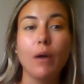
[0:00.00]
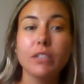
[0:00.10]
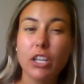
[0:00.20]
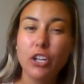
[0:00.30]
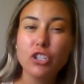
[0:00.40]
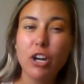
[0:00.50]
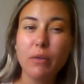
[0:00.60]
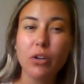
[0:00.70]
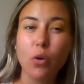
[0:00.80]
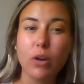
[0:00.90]
I was going to try
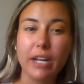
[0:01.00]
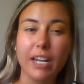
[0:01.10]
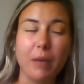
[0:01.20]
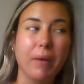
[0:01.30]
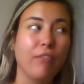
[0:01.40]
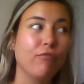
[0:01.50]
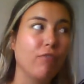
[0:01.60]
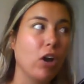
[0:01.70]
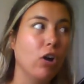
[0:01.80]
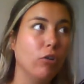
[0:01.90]
recording it on my
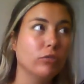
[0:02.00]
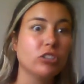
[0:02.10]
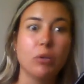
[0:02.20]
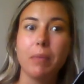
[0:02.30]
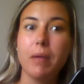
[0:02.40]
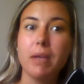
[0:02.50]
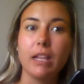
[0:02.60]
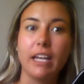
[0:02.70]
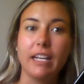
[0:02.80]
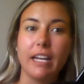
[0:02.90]
phone, so maybe
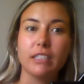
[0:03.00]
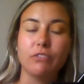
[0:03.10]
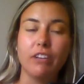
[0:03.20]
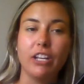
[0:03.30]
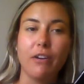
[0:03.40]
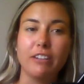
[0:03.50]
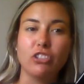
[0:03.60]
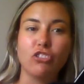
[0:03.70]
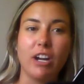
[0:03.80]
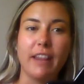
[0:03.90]
like next video I should
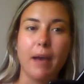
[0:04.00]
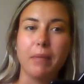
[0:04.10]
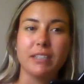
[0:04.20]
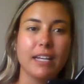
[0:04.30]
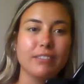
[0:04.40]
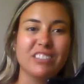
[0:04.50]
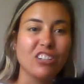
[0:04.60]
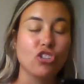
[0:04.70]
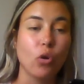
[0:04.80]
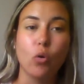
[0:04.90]
try that, because I have such
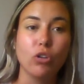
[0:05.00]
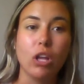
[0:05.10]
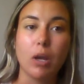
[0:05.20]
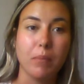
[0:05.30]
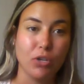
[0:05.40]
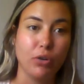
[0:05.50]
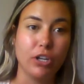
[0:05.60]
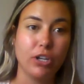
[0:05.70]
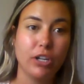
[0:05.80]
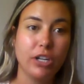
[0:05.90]
an old
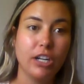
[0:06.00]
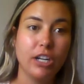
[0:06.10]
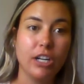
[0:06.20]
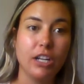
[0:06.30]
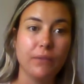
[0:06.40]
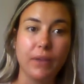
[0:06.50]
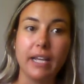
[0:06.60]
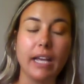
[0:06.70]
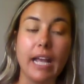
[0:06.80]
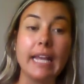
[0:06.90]
computer, like
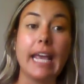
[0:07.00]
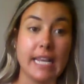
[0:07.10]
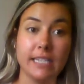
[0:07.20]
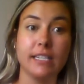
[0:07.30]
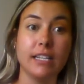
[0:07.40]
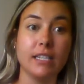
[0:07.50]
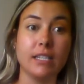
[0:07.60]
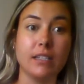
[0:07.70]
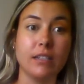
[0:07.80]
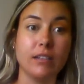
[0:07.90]
an Asus,
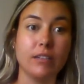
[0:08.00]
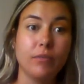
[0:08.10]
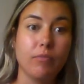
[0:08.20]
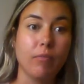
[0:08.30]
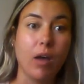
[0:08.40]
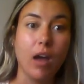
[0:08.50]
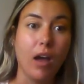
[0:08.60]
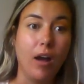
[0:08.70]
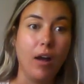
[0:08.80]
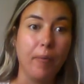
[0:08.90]

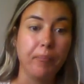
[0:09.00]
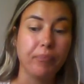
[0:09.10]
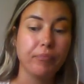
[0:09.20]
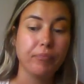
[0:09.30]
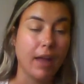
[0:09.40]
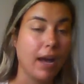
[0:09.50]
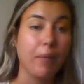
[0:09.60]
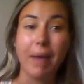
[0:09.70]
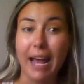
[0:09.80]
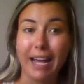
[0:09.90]
not a
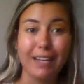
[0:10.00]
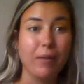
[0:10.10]
Mac,